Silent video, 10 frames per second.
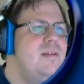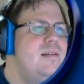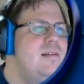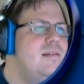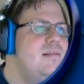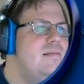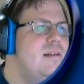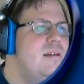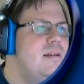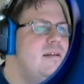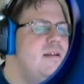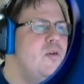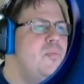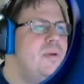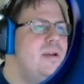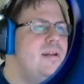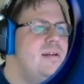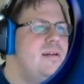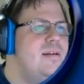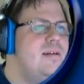say. Caught robbing and
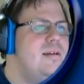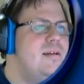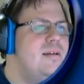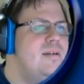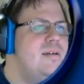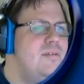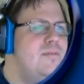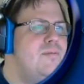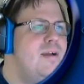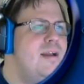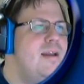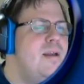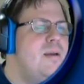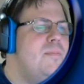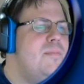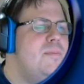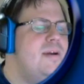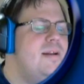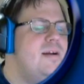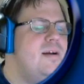murdering civilians. right.
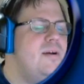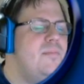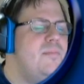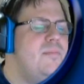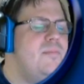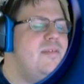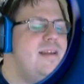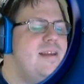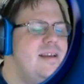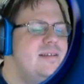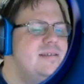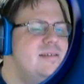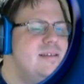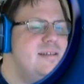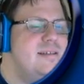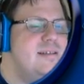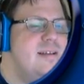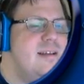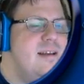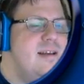But the thing is that
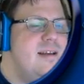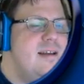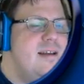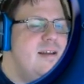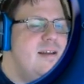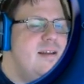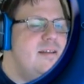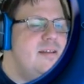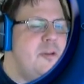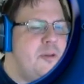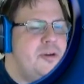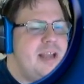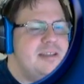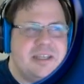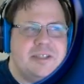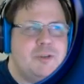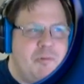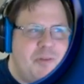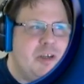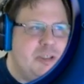the Herdazians are
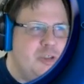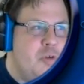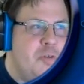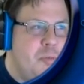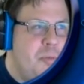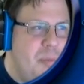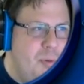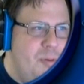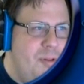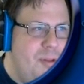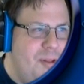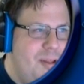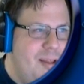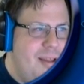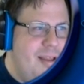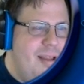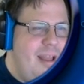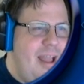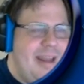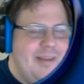a very jovial people, and
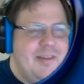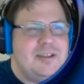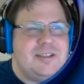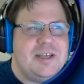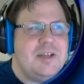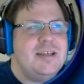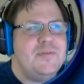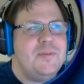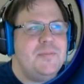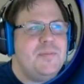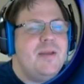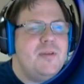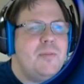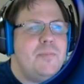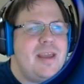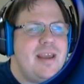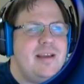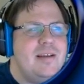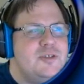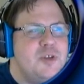they're still they're
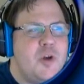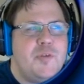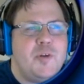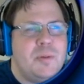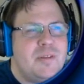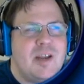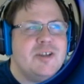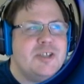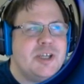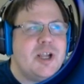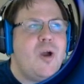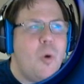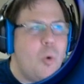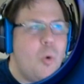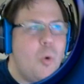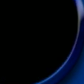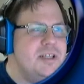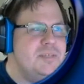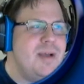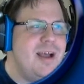being jovial, but there is a
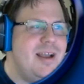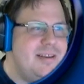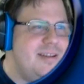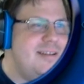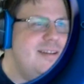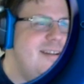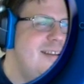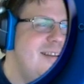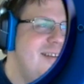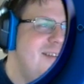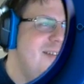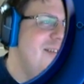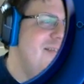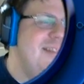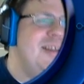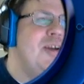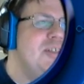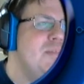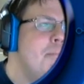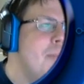coldness behind it. Like there
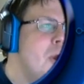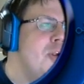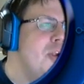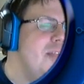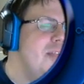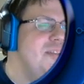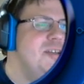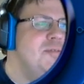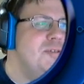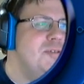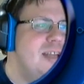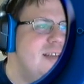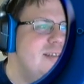is murder in the general's eyes.